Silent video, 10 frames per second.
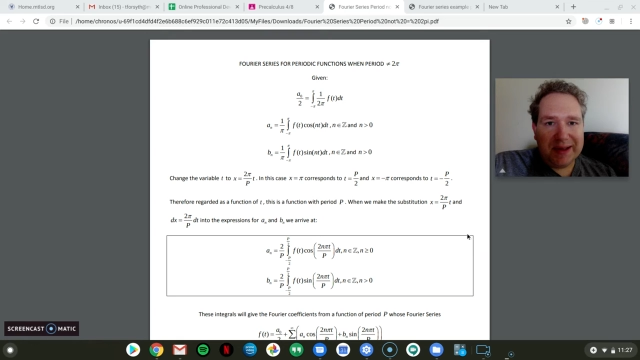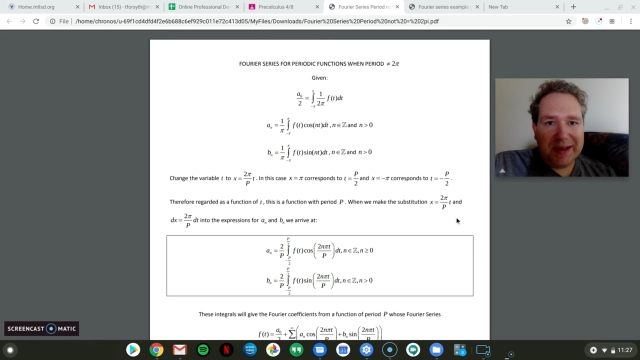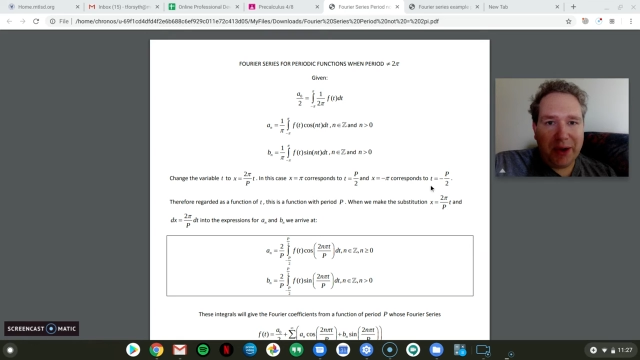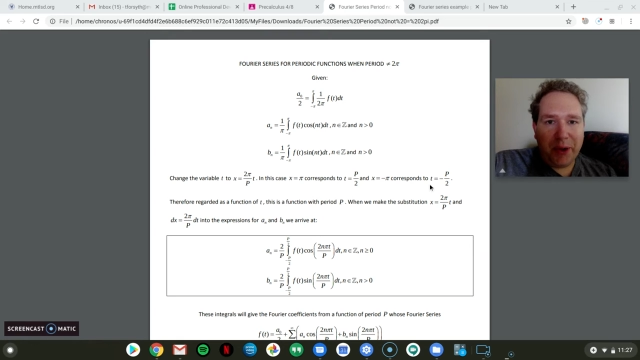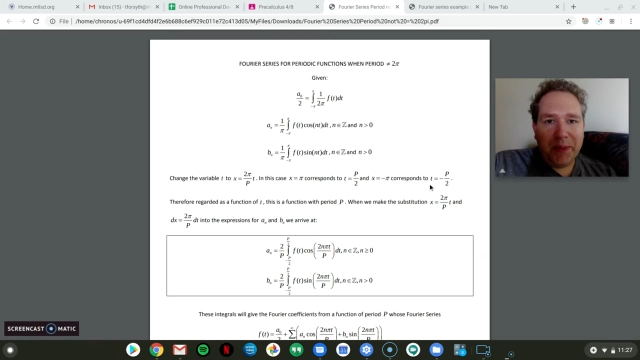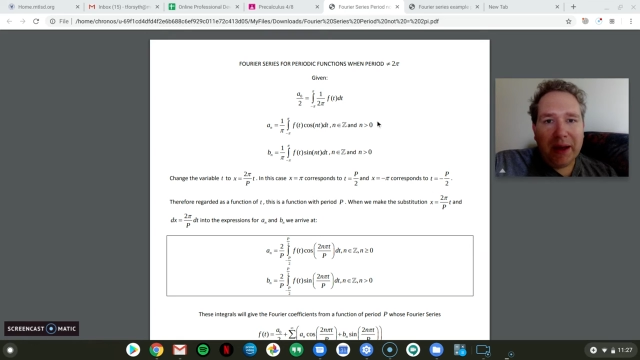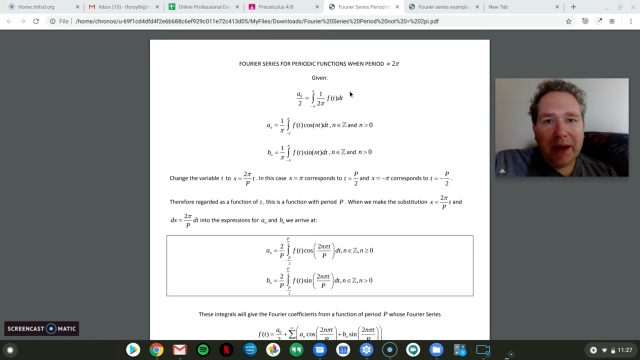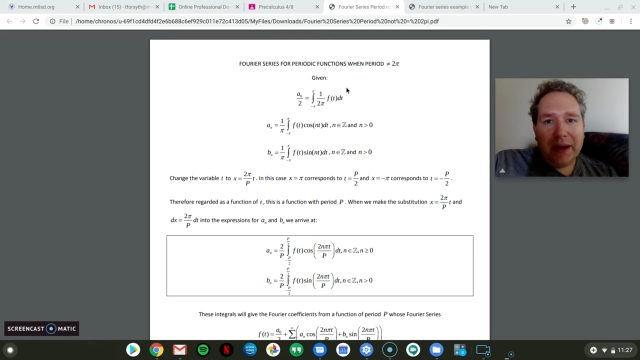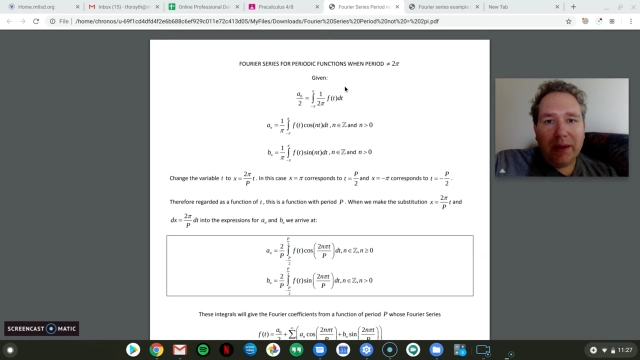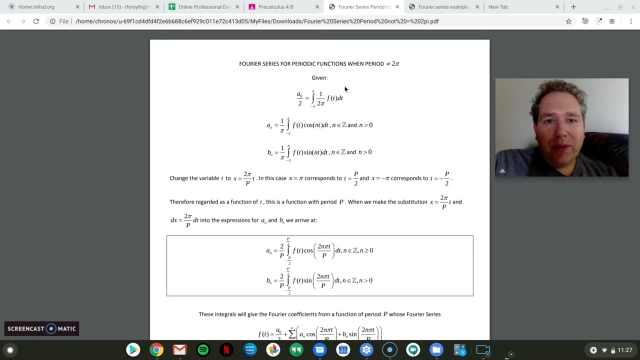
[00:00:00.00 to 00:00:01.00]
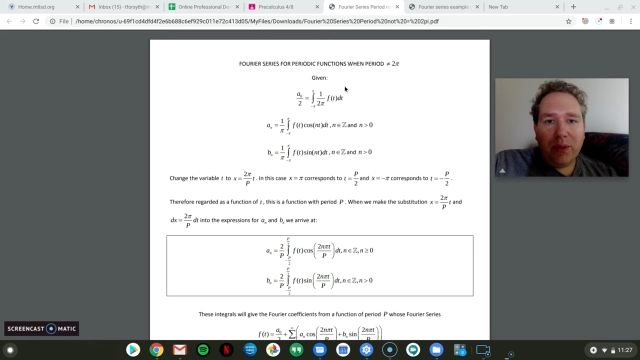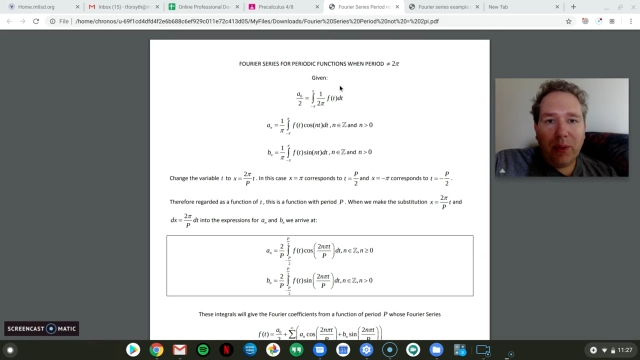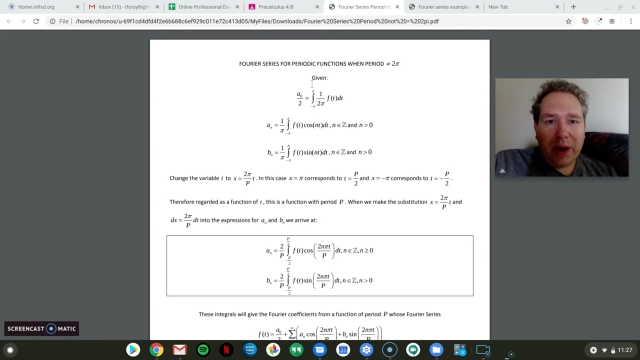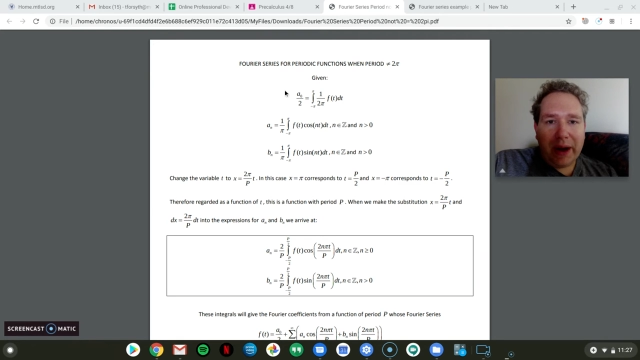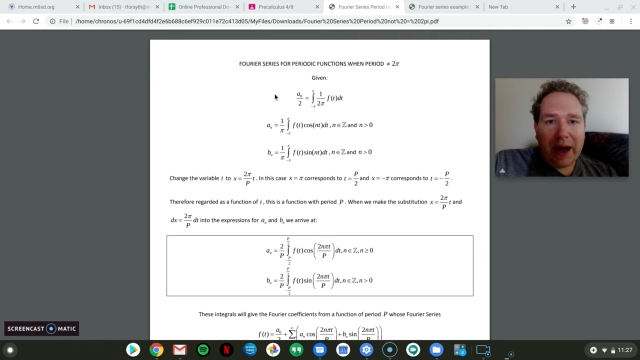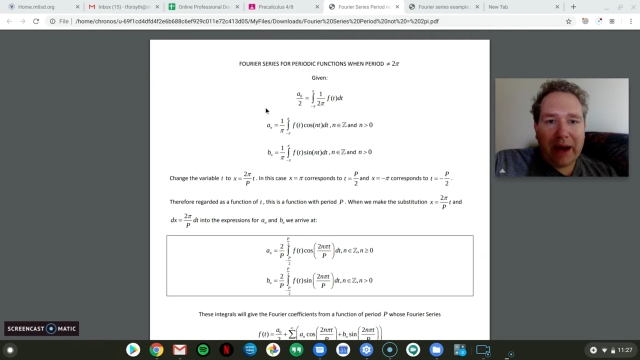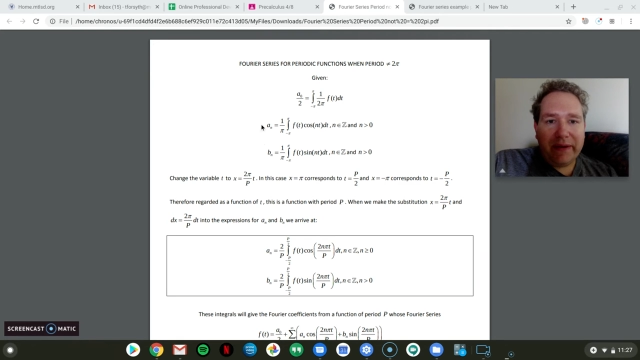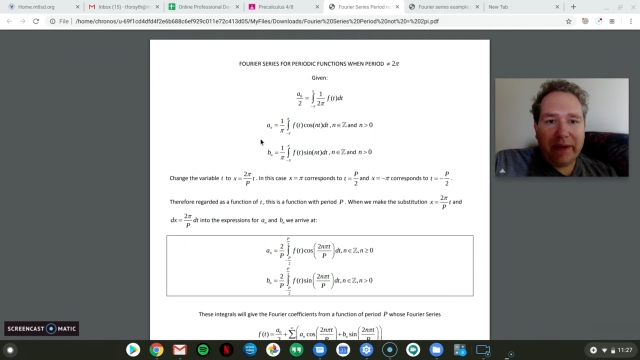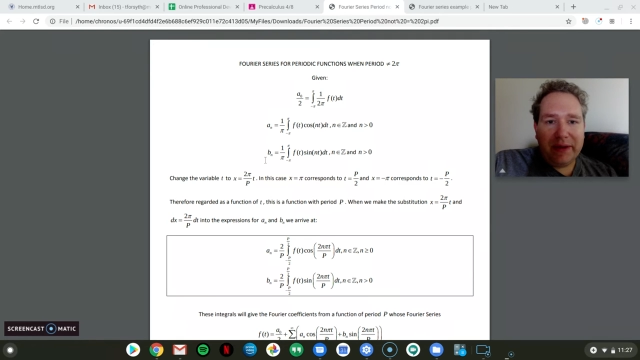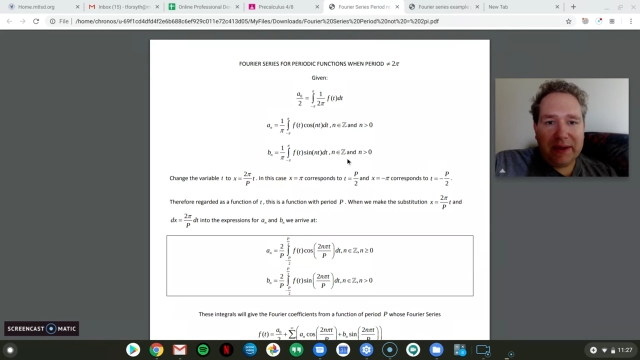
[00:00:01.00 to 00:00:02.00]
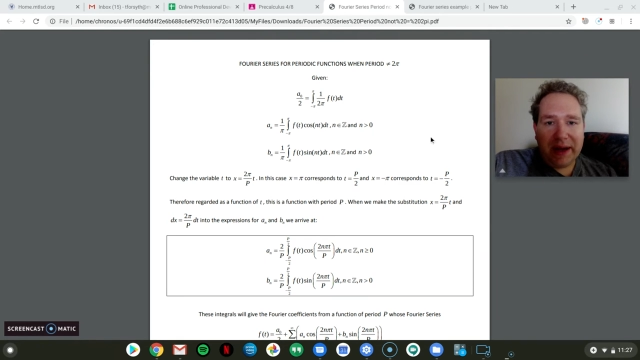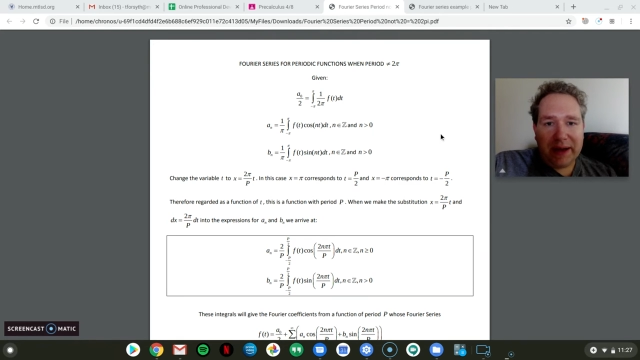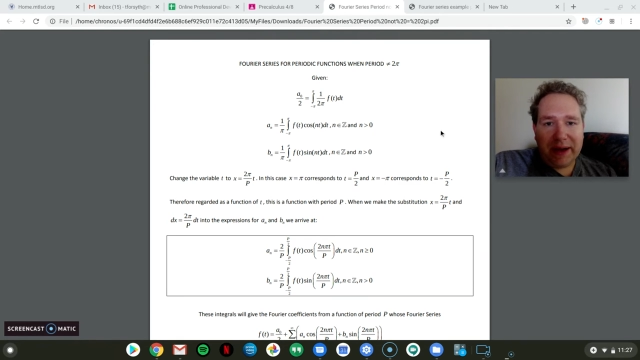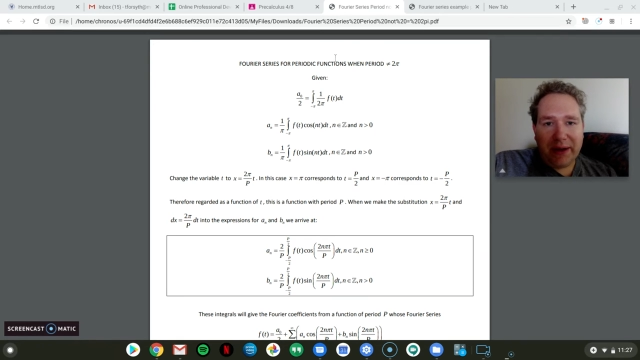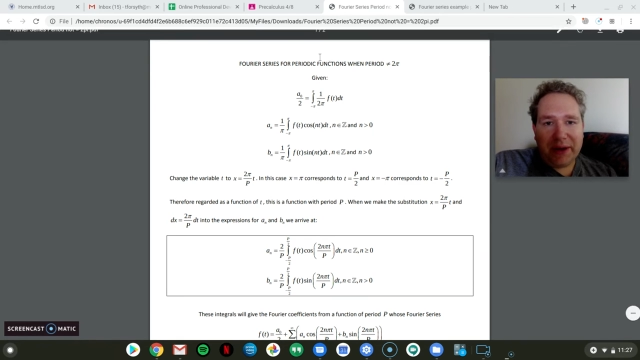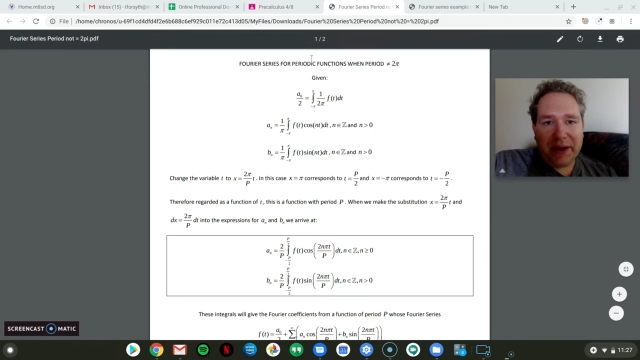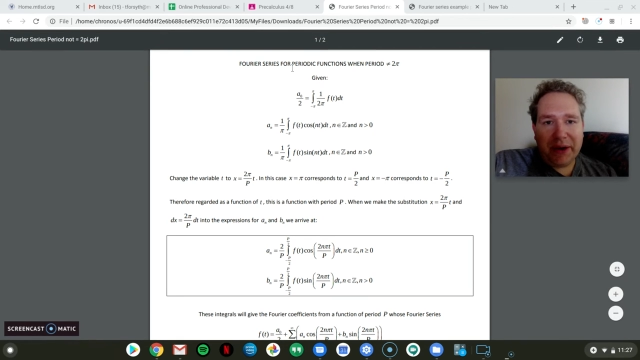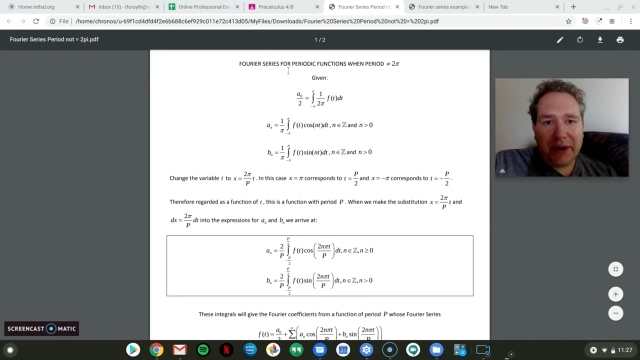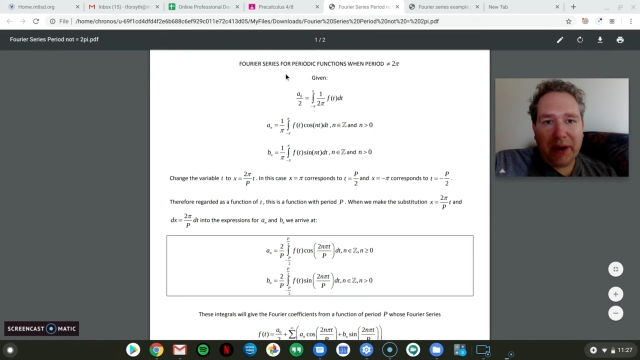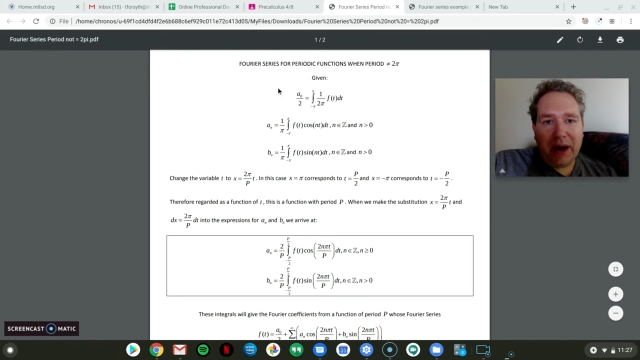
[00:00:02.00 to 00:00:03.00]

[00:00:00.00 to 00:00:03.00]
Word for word: So what I have on this handout here,